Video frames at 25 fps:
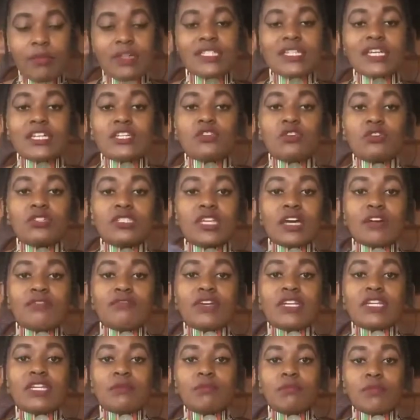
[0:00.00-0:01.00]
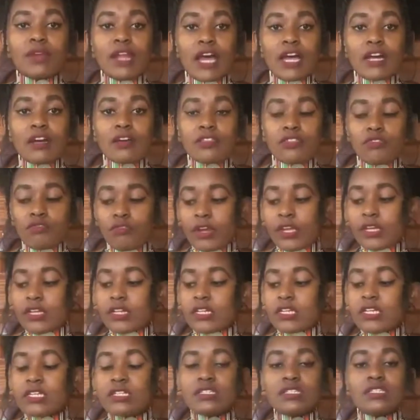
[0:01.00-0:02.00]
but I don't have any black
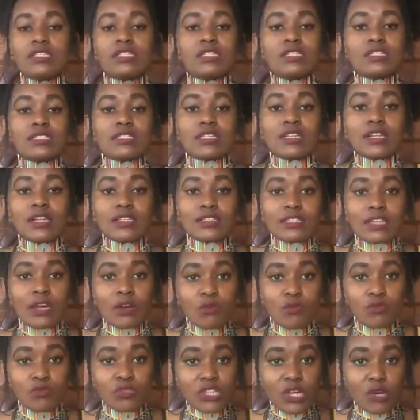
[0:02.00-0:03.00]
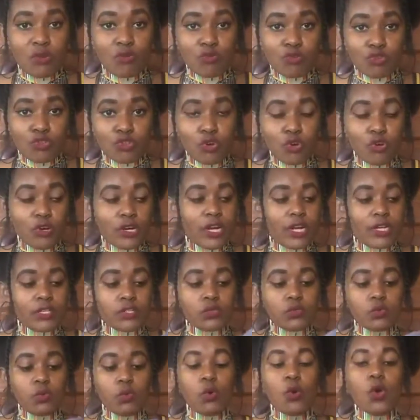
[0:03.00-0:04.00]
thread. Hizi ni zile zangu za
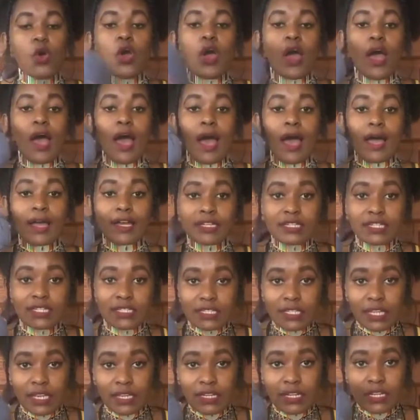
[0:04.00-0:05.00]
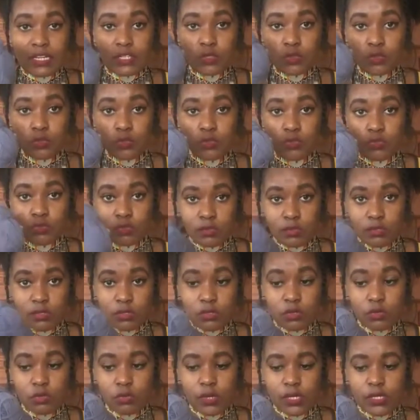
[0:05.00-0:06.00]
kushona, so I decided to use
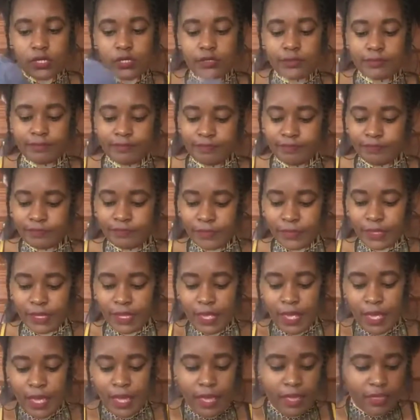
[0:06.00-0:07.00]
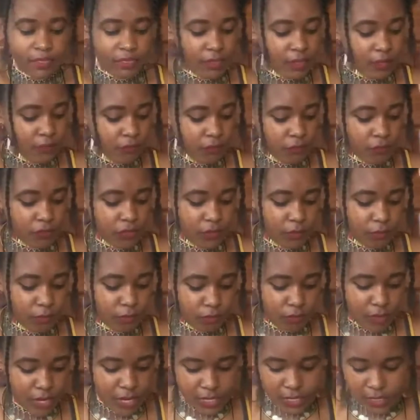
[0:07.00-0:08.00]
this one. And then for the
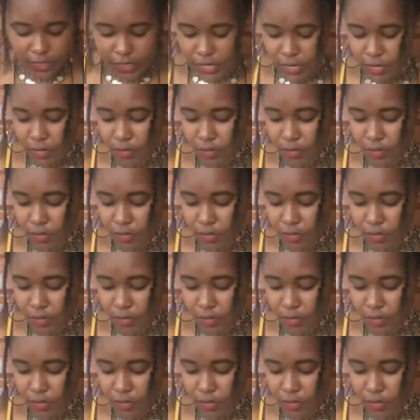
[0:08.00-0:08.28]
braid,